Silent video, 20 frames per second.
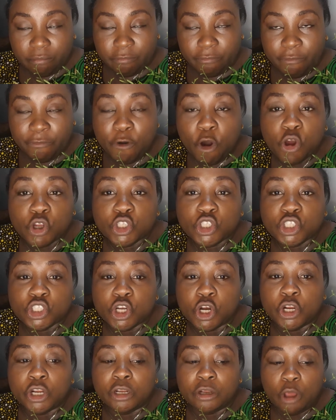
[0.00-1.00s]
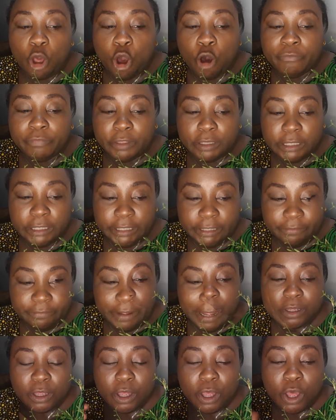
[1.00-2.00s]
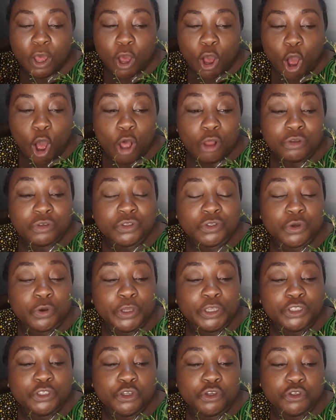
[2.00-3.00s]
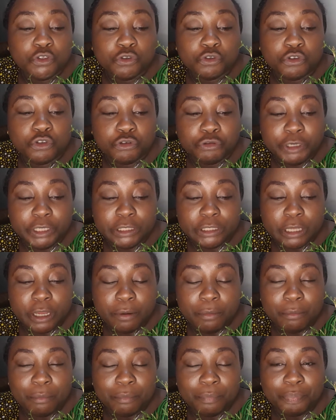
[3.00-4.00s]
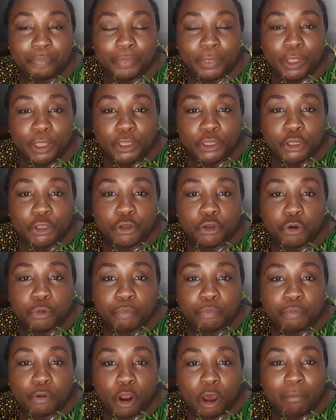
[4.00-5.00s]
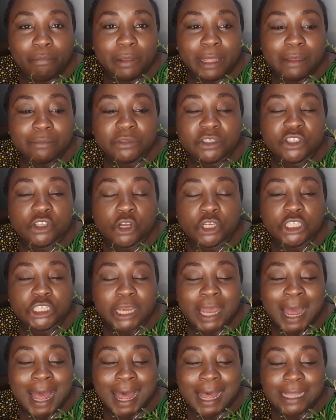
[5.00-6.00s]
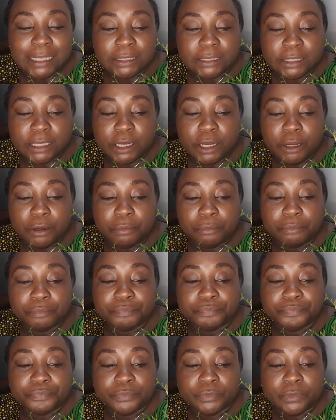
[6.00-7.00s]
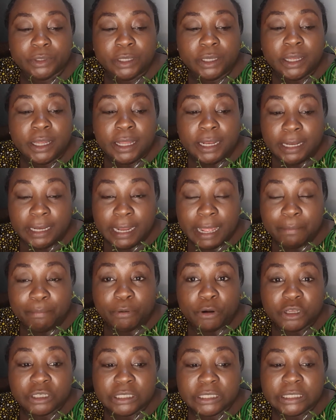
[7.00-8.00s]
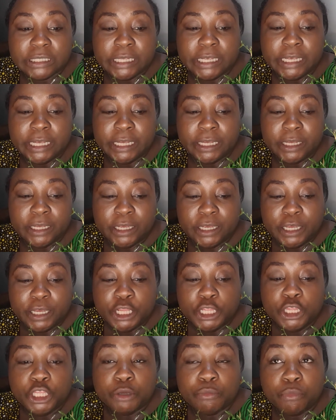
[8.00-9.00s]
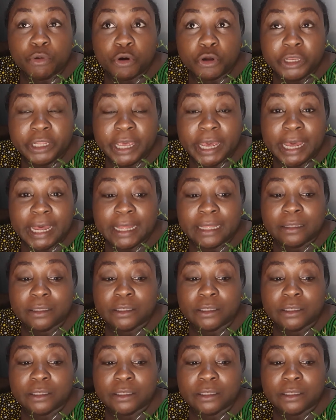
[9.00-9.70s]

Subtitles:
function of the liver. Also, it's used to treat problems such as leprosy, pneumonia,